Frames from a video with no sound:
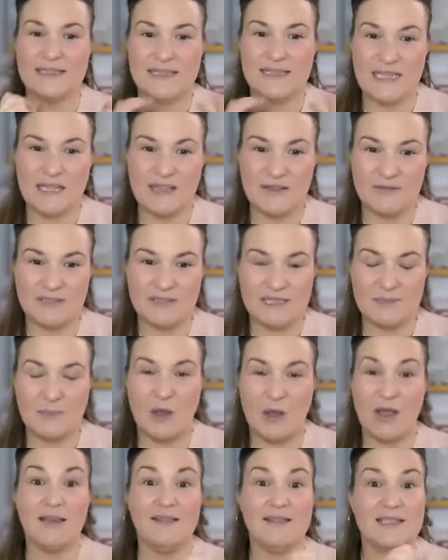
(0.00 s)
see the
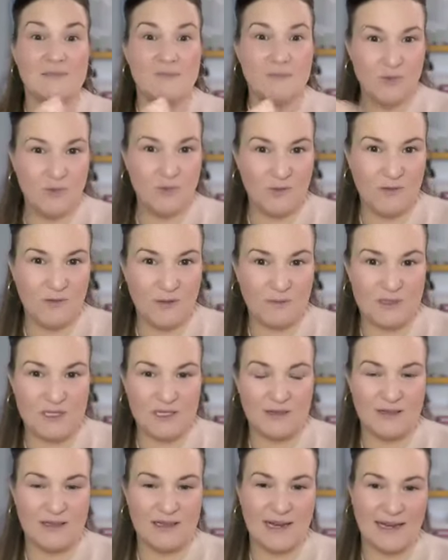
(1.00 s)
response, move them
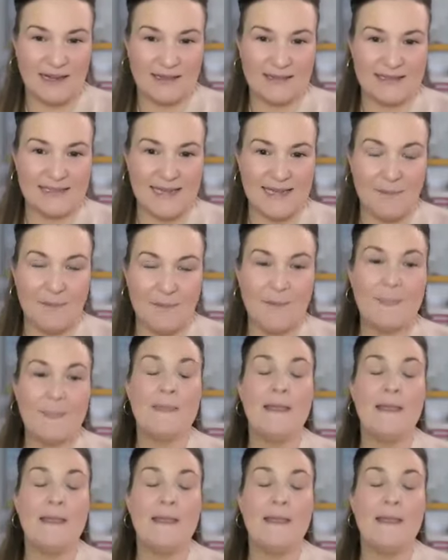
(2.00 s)
to the next step.